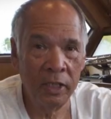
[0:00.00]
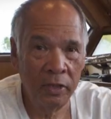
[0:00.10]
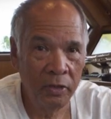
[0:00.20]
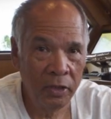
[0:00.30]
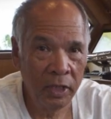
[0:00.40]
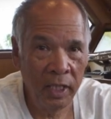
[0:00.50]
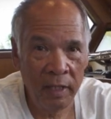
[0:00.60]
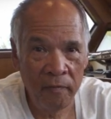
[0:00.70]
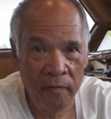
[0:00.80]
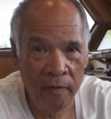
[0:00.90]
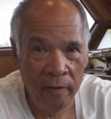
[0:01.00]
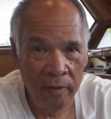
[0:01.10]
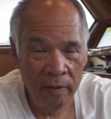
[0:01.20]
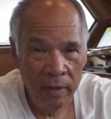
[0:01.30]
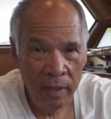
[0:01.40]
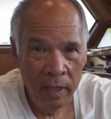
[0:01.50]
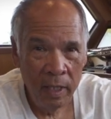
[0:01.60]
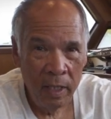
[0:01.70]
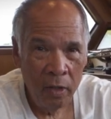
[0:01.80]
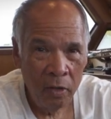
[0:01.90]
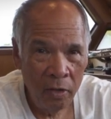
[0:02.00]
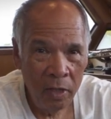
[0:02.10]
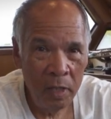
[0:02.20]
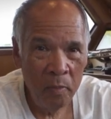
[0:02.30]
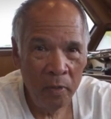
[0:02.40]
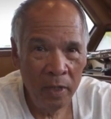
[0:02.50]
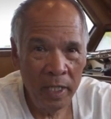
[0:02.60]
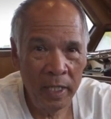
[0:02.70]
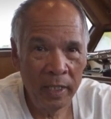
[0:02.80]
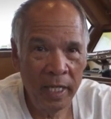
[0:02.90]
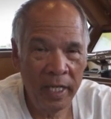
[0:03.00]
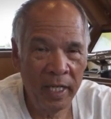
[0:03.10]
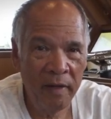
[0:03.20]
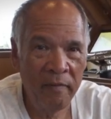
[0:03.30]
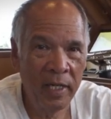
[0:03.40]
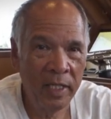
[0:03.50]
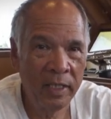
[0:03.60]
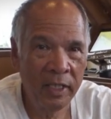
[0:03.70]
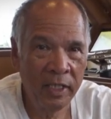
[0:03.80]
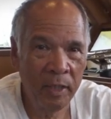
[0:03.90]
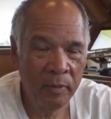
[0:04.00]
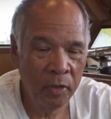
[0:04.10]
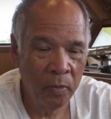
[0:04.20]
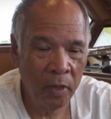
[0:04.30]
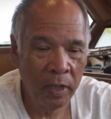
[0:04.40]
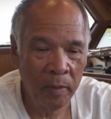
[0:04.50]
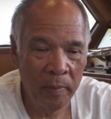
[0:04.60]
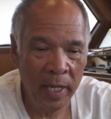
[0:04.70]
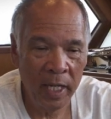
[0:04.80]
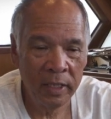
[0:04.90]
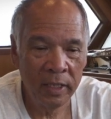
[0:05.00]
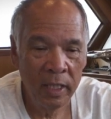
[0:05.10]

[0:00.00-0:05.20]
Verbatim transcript: usually for early morning, late evening seems to work the best.